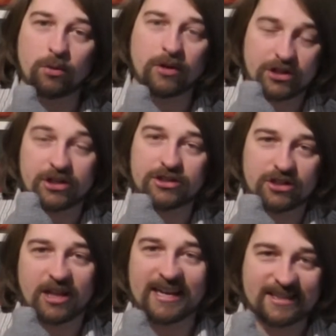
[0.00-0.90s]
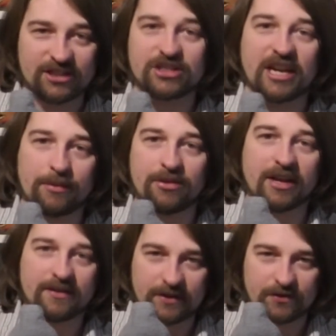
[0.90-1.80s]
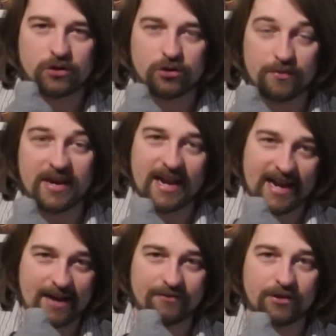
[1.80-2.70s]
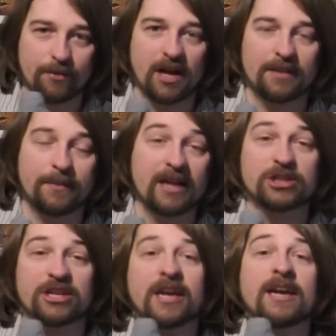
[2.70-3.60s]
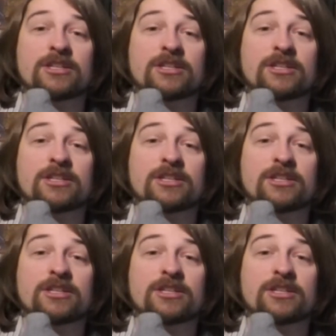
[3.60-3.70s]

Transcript: which is like the same thing that the Tremere have, the blood magic,